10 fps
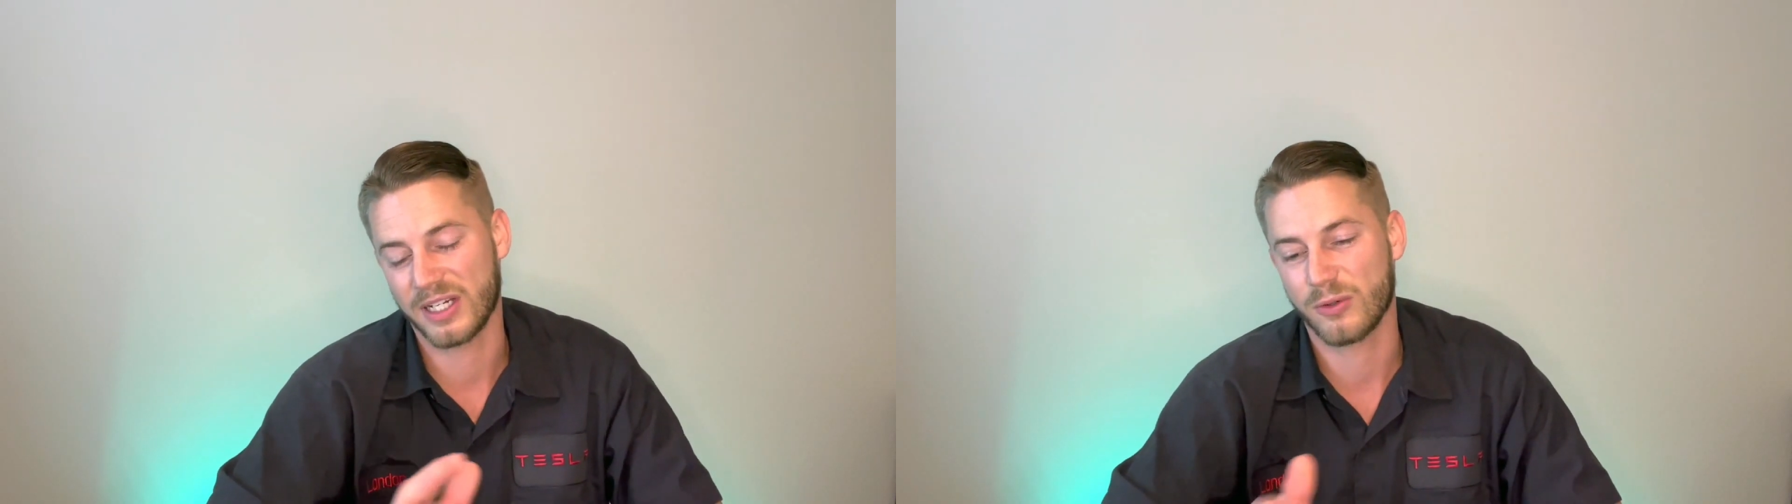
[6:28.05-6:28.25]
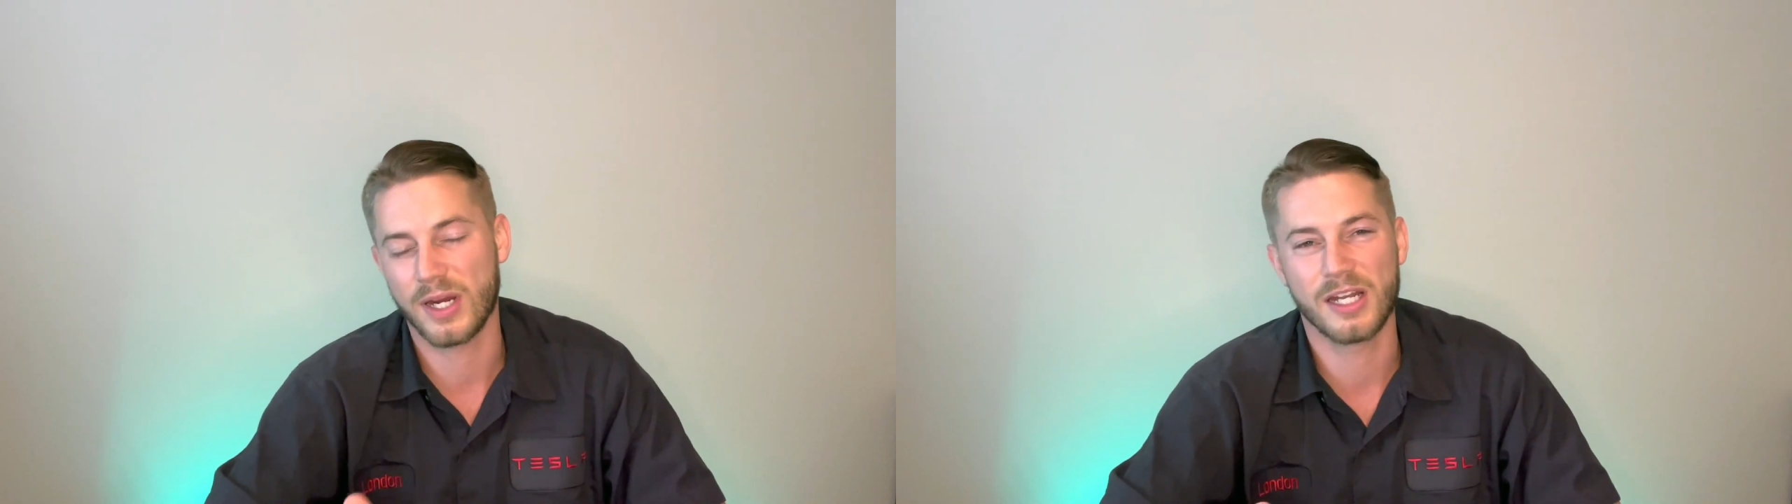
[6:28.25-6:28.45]

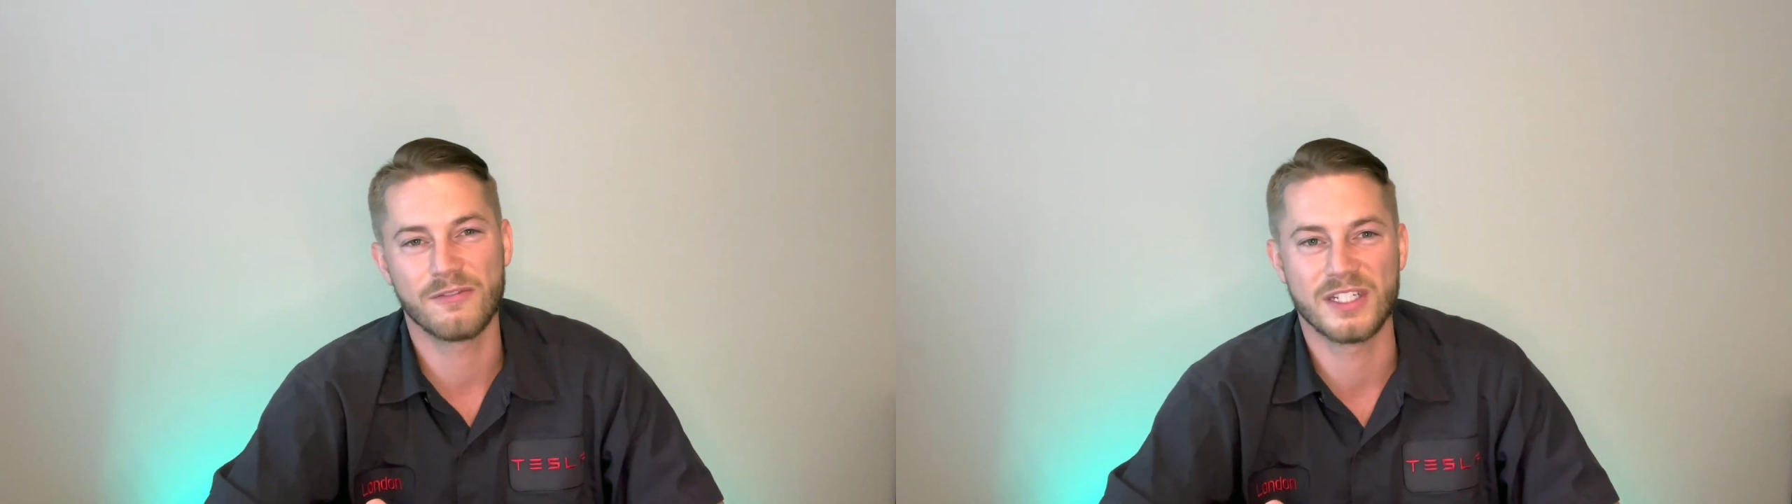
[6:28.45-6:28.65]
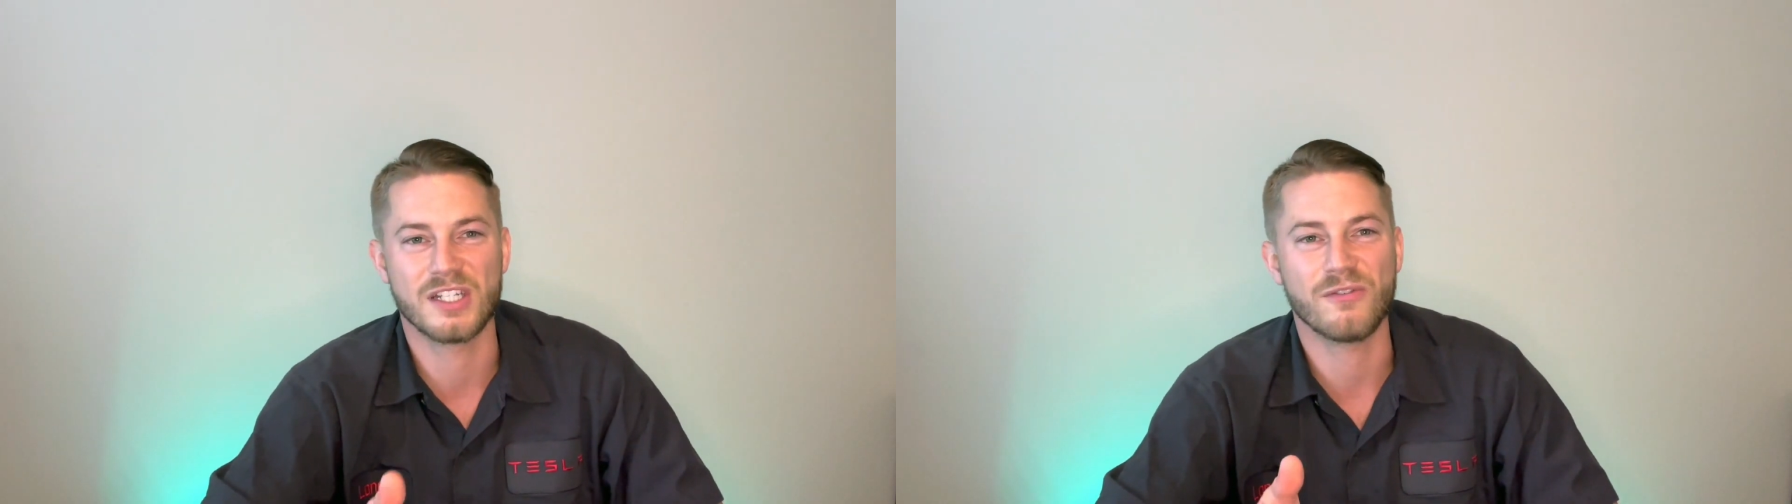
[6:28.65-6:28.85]
creative
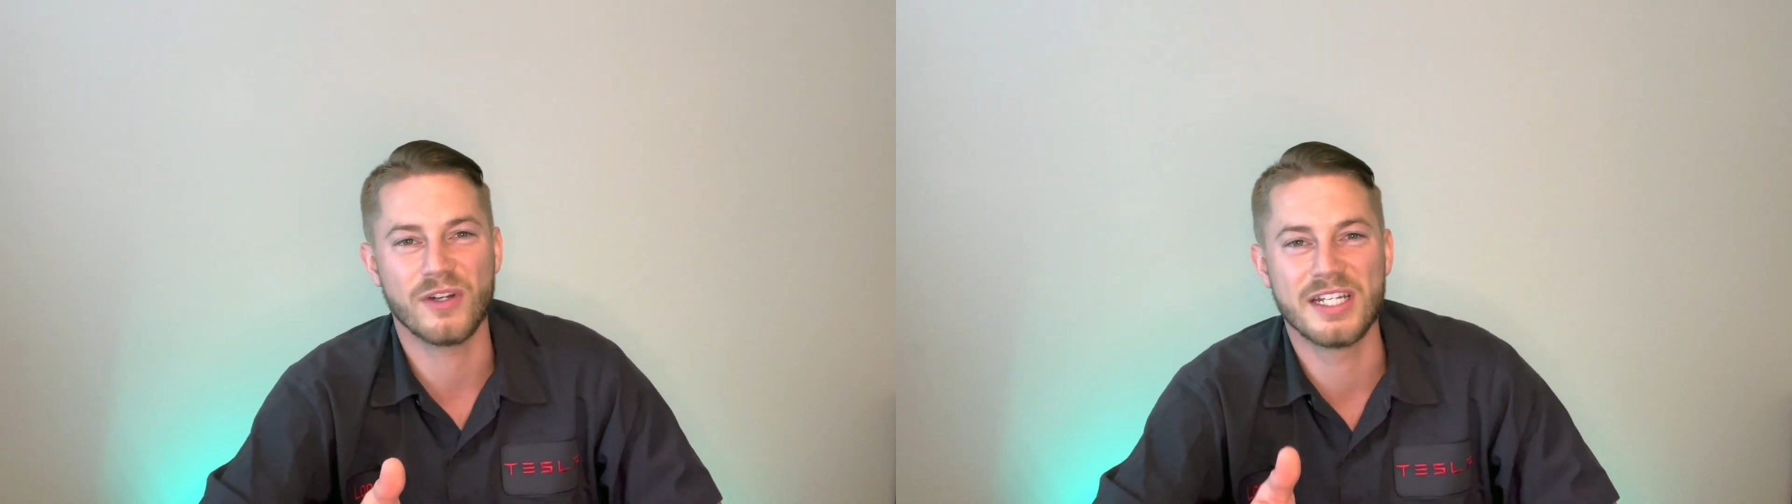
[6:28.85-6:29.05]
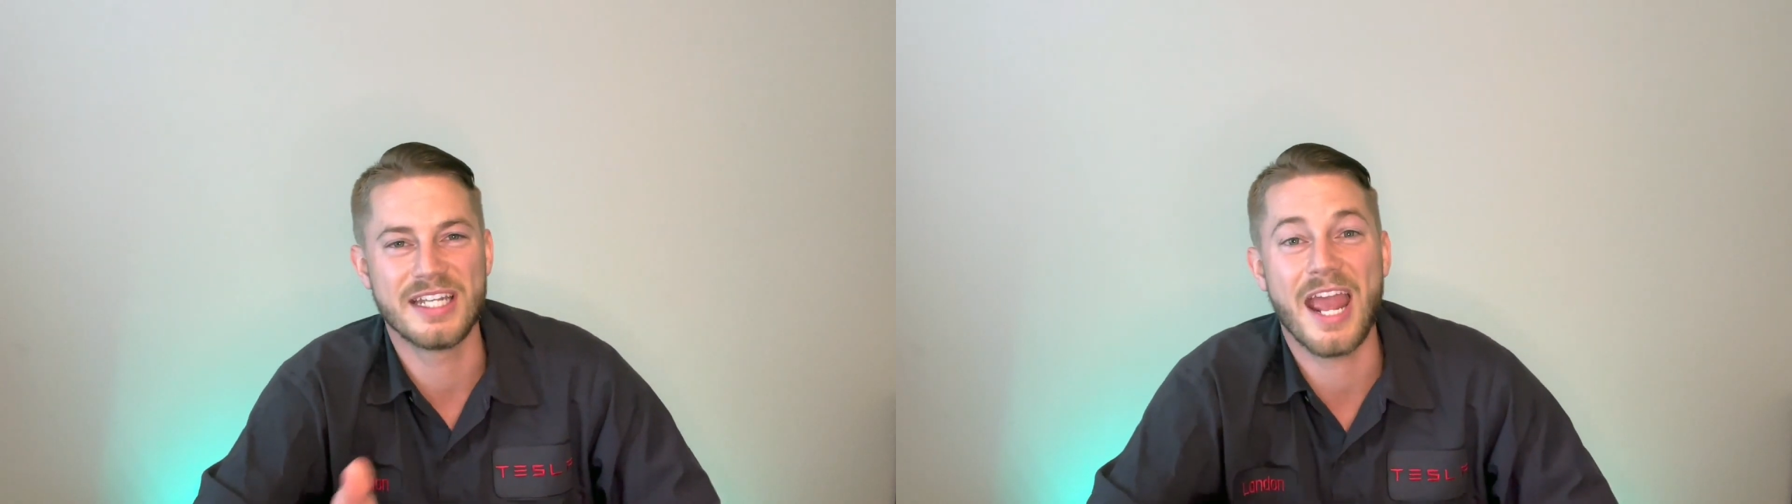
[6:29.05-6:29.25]
and
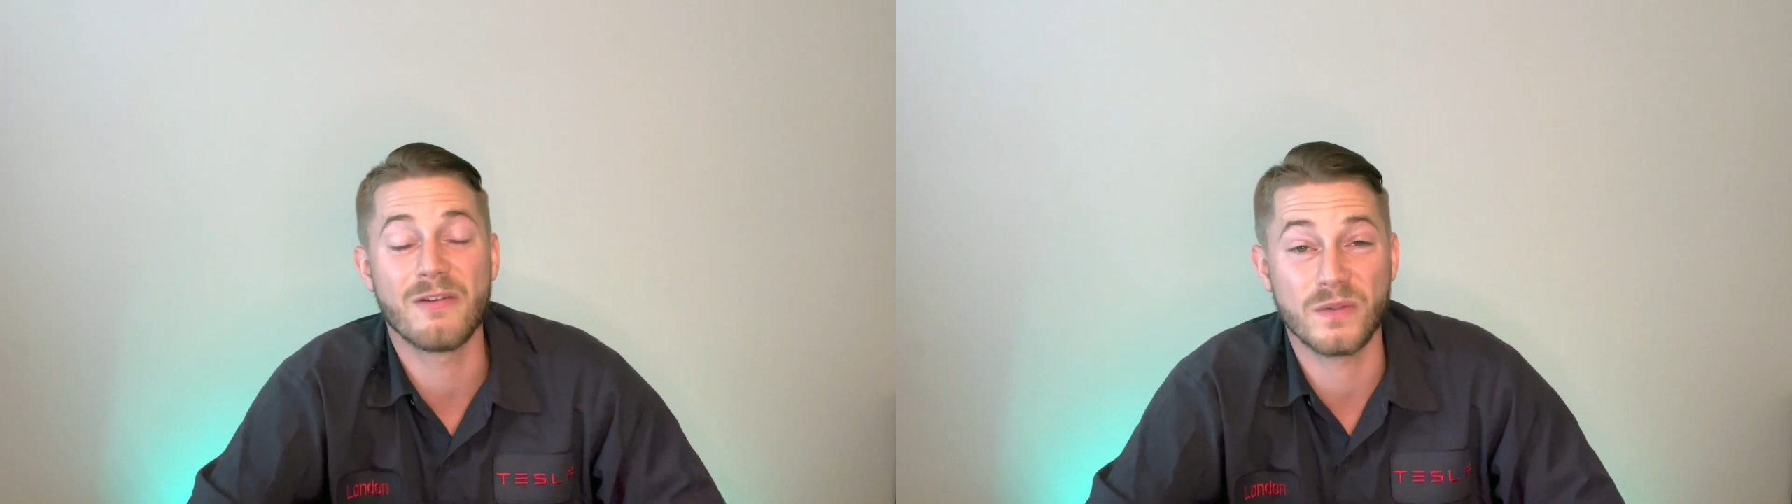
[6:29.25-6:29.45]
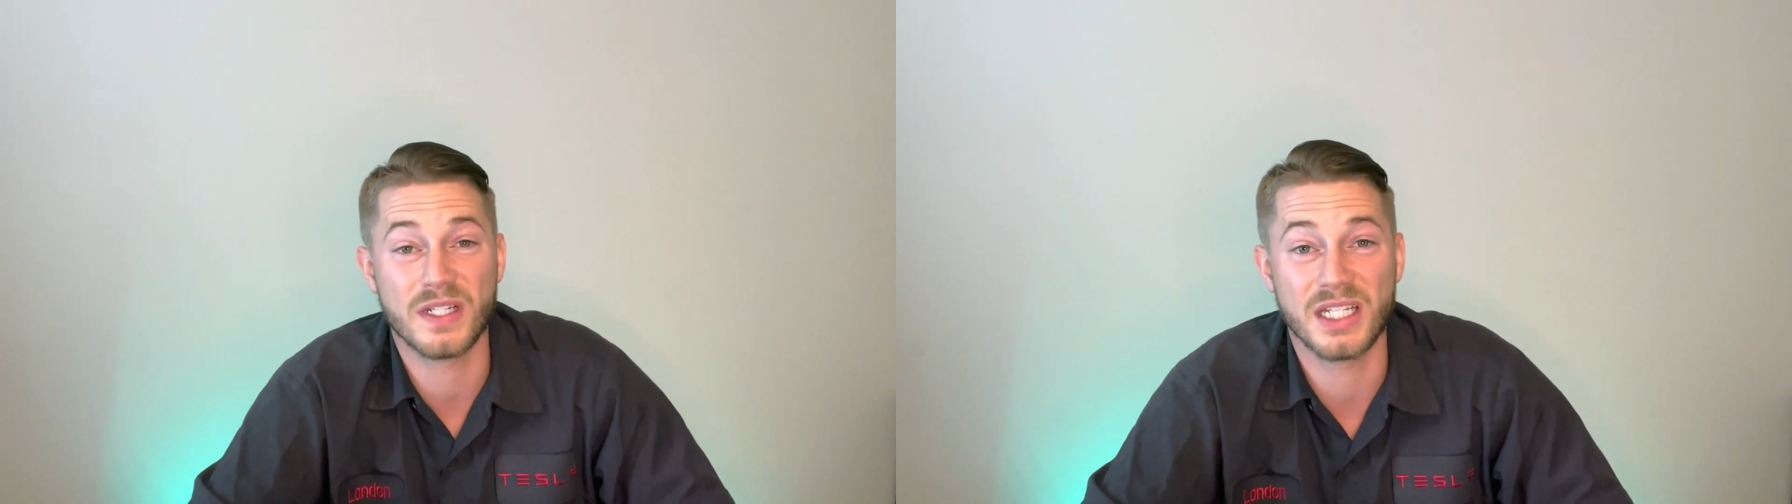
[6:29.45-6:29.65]
different in
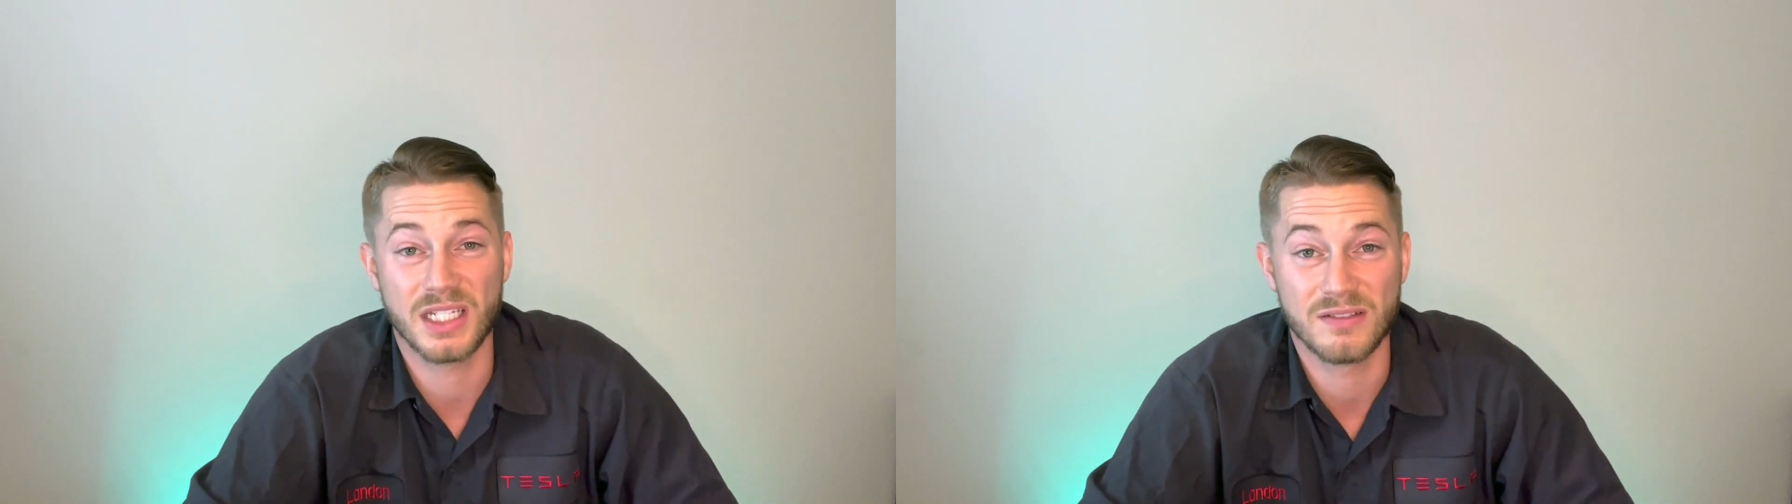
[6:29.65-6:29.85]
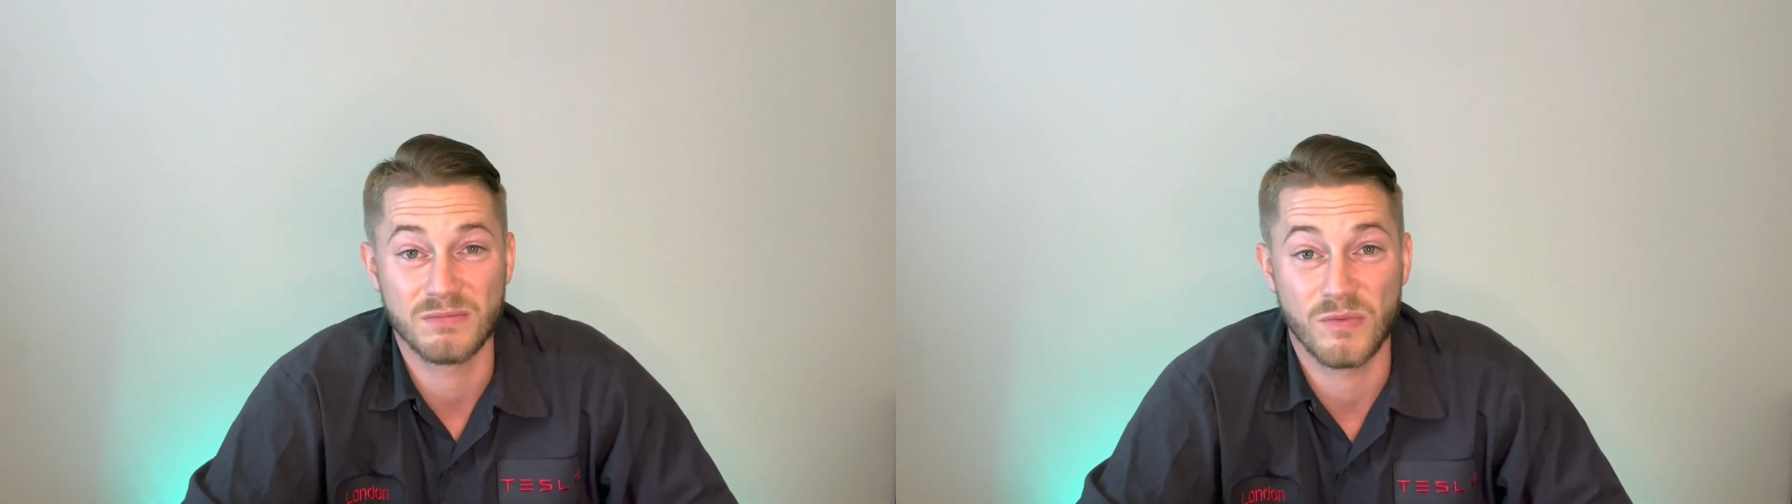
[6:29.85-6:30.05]
every